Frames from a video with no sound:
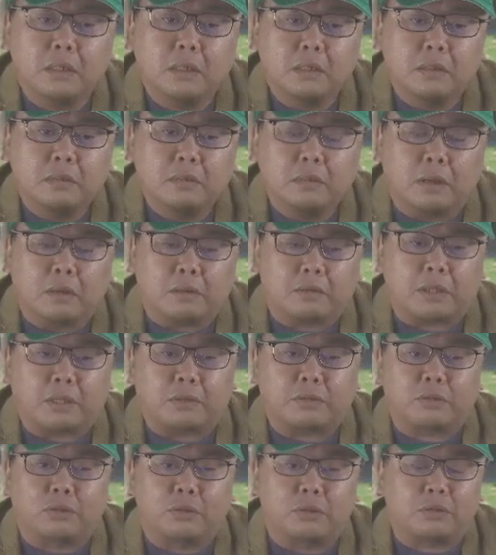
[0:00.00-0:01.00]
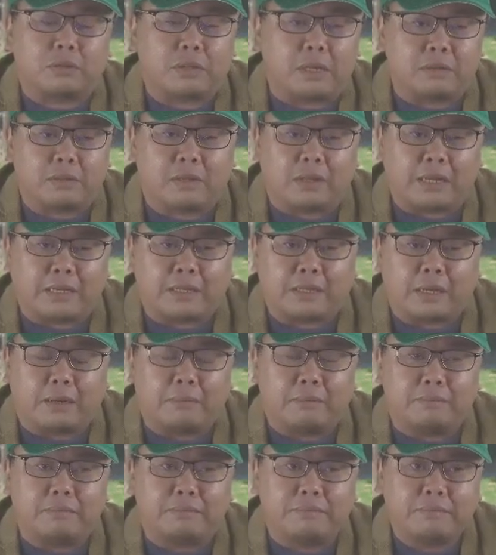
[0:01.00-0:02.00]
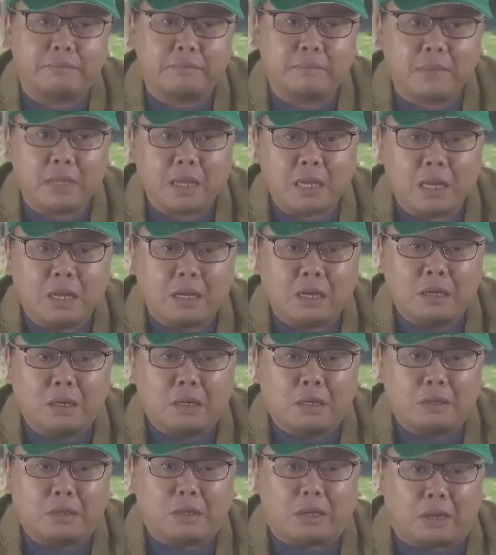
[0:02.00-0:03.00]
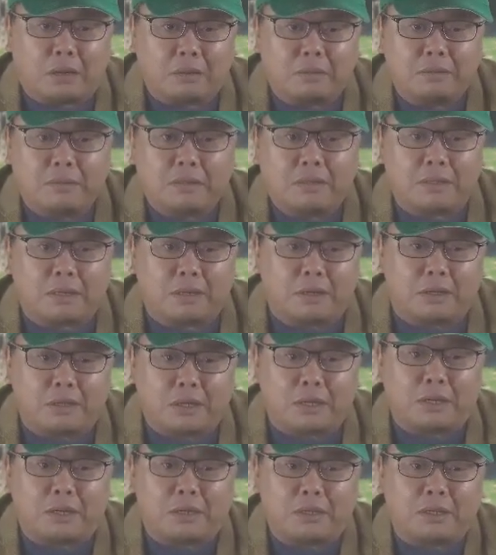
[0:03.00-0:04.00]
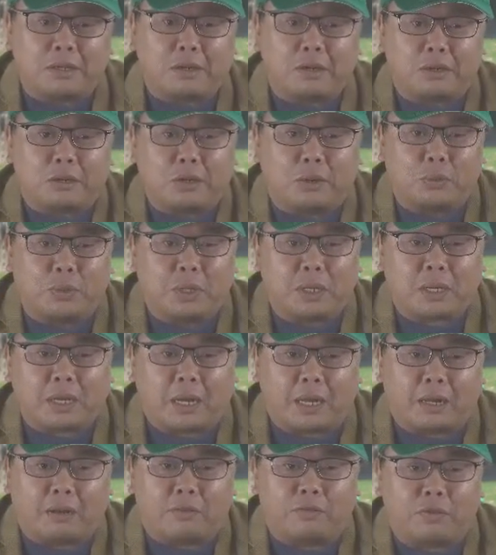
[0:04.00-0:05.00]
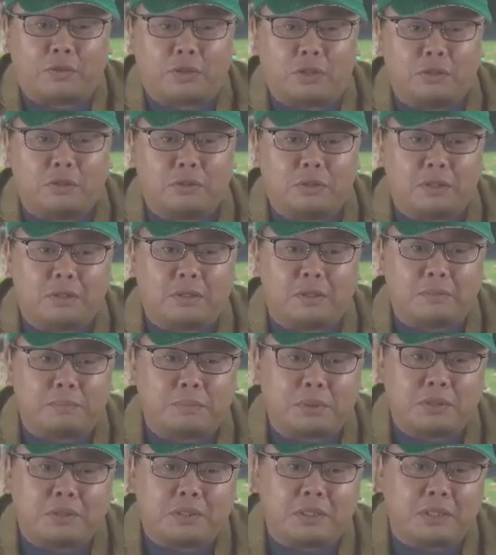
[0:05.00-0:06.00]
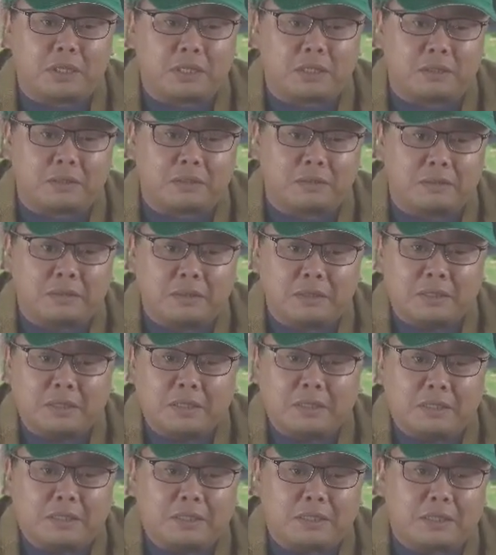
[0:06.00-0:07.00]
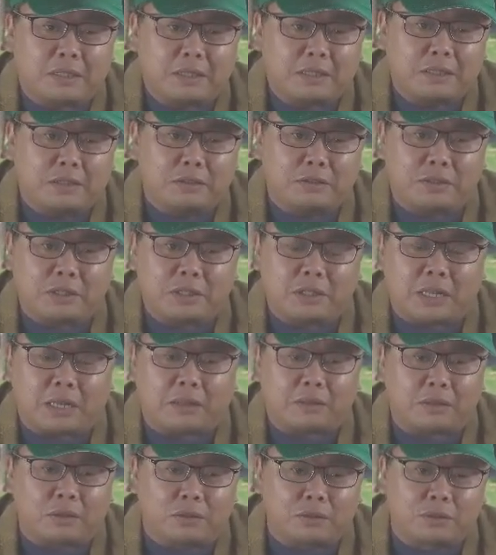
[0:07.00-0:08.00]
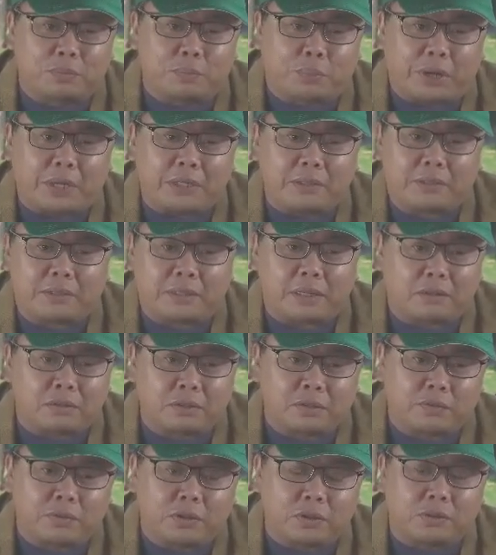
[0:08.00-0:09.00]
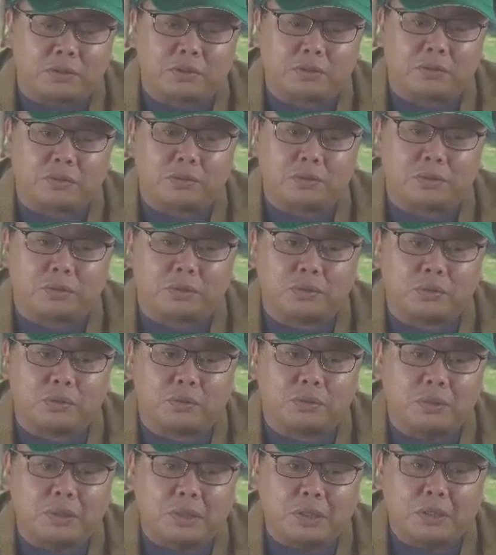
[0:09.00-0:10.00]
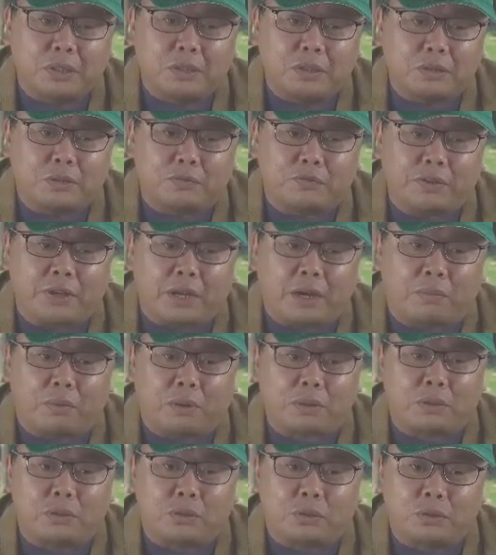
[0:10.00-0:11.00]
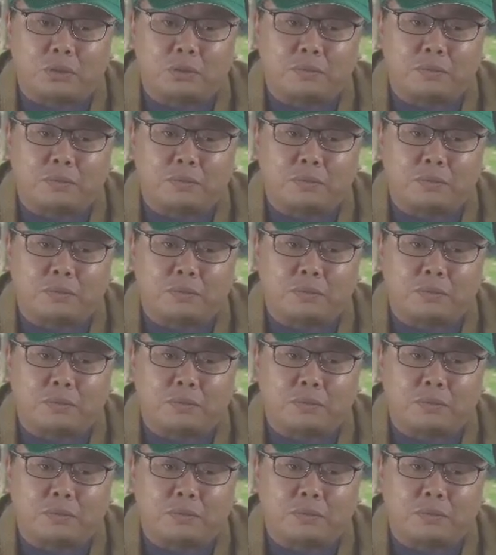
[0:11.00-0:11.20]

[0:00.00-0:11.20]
Oh, sounds good. Sounds like you got your work cut out for you. You're busy and using those brain cells of yours to figure out what to do.